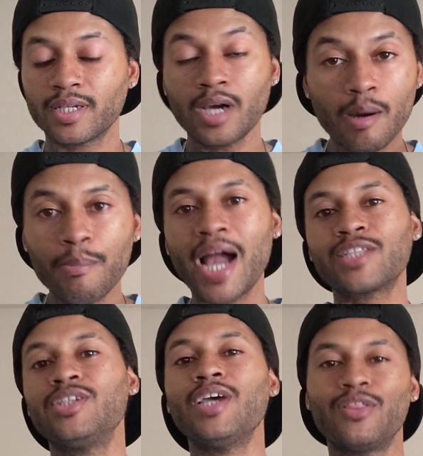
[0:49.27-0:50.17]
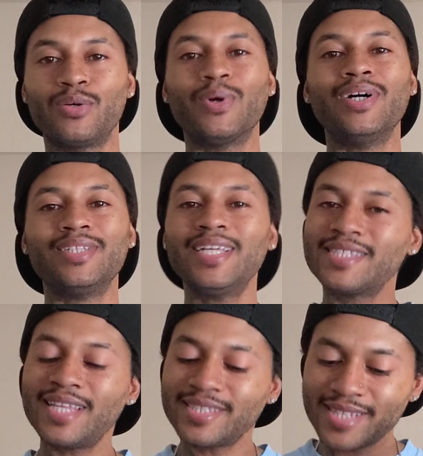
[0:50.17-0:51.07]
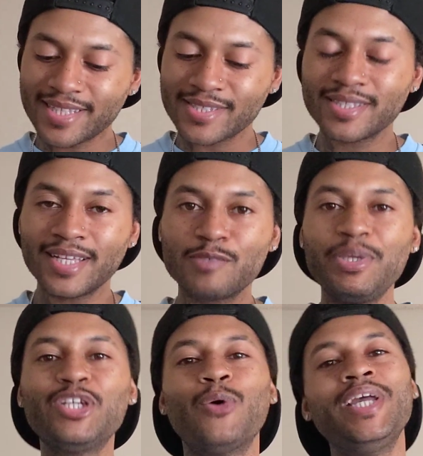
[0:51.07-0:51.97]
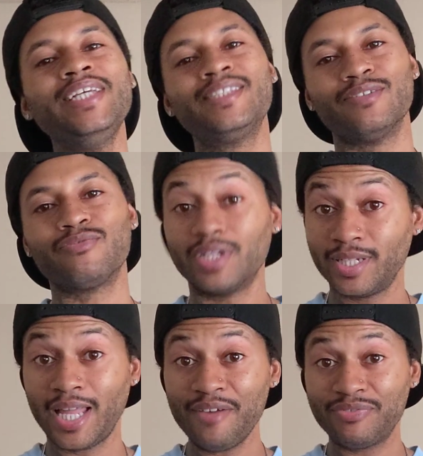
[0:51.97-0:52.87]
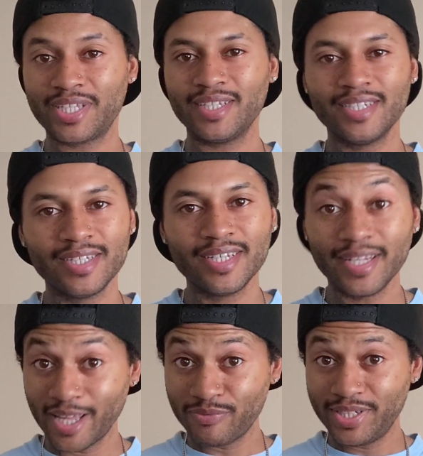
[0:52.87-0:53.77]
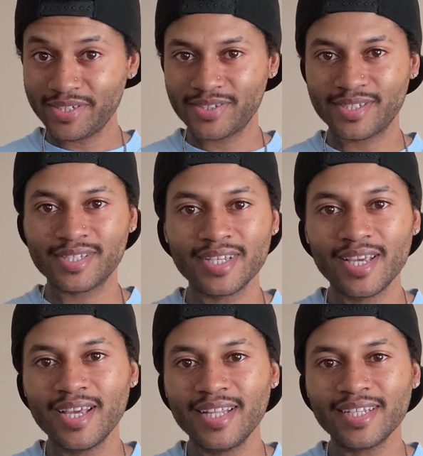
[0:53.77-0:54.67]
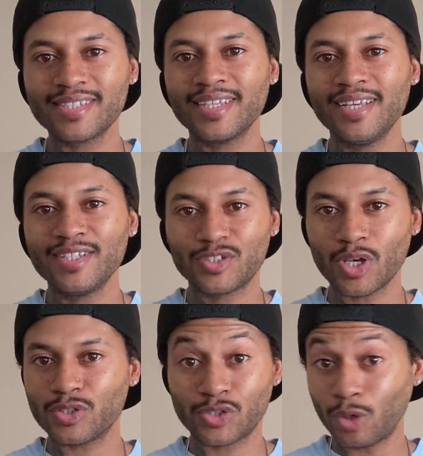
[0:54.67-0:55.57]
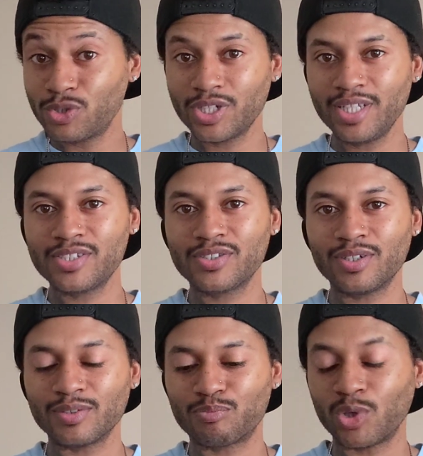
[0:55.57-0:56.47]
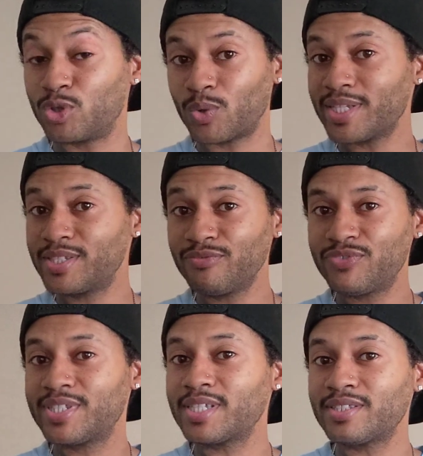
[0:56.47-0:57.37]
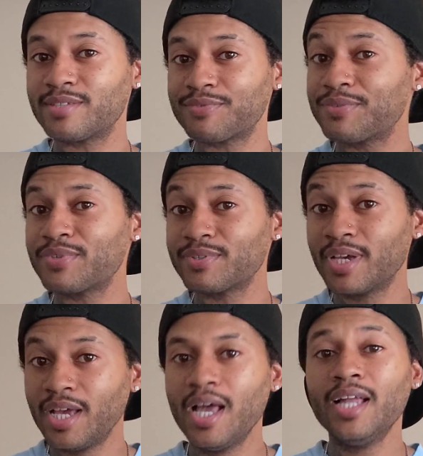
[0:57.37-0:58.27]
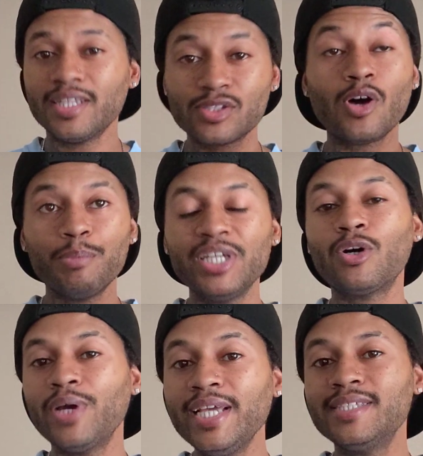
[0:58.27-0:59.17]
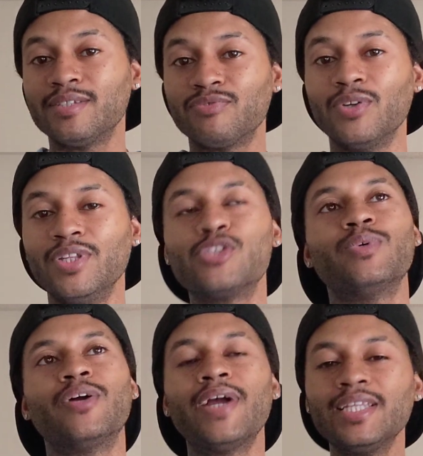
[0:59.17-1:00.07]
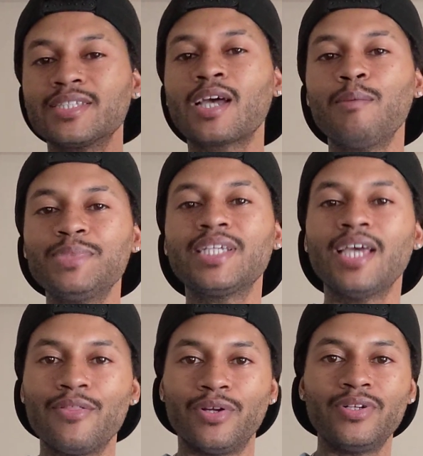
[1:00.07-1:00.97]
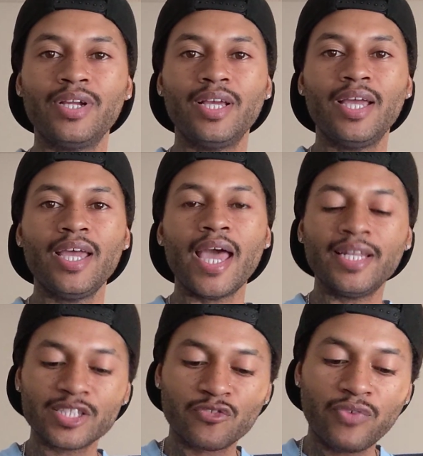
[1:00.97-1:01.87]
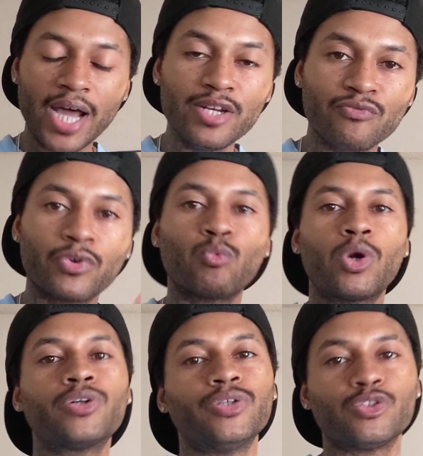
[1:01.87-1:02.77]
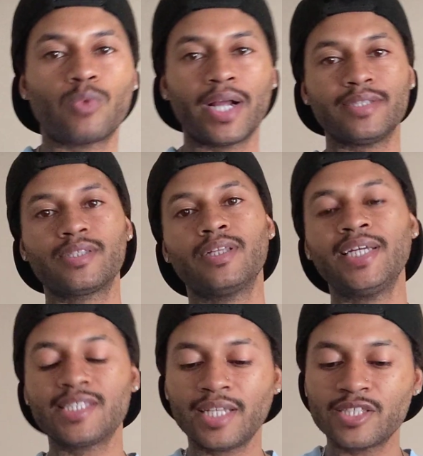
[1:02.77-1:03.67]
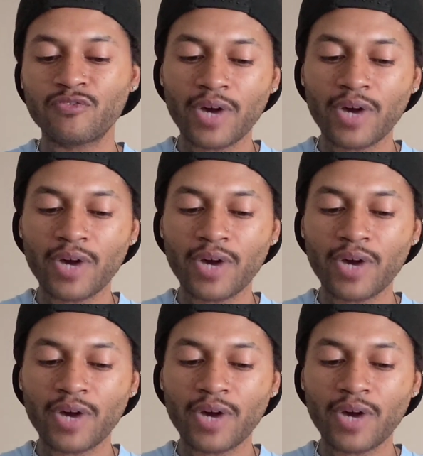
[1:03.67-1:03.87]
come back together on. Let's let's let's let's be cohesive. Left, leftists. Let's so, socialists, uh, progressives let's all be cohesive on this one, all right? Let's come together and let's fight for workers' rights. Let's, let's